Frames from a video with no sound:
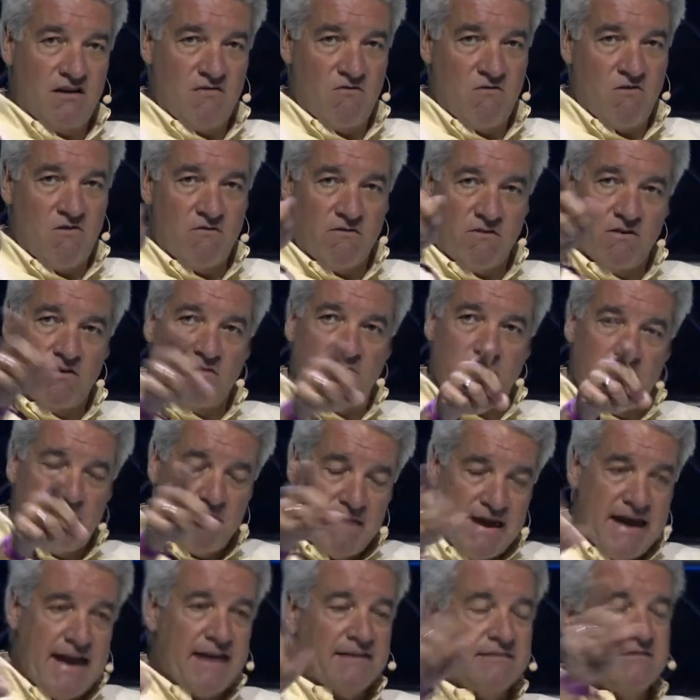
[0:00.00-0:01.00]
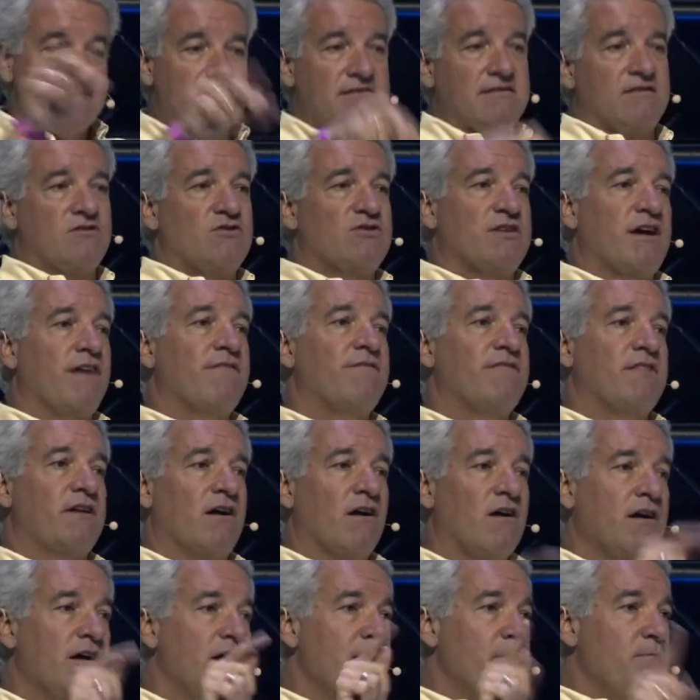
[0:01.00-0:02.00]
go over, Max is the chef
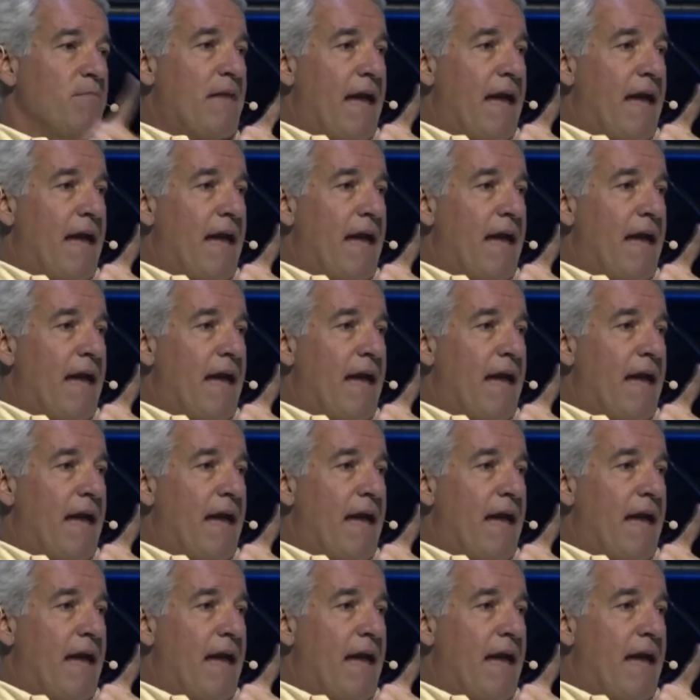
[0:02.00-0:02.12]
there,